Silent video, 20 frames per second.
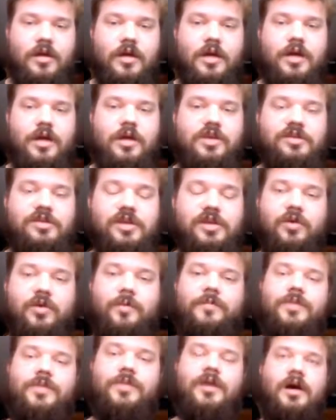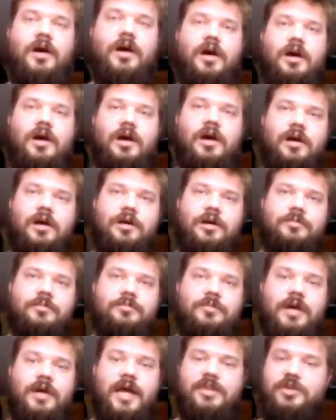So I
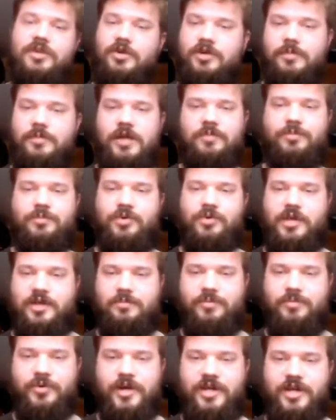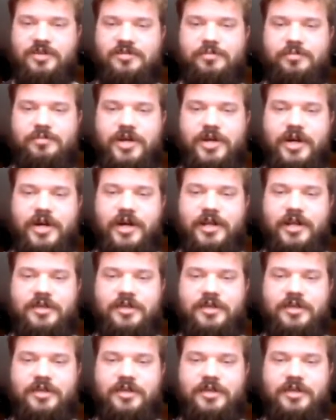talked about bullet points, but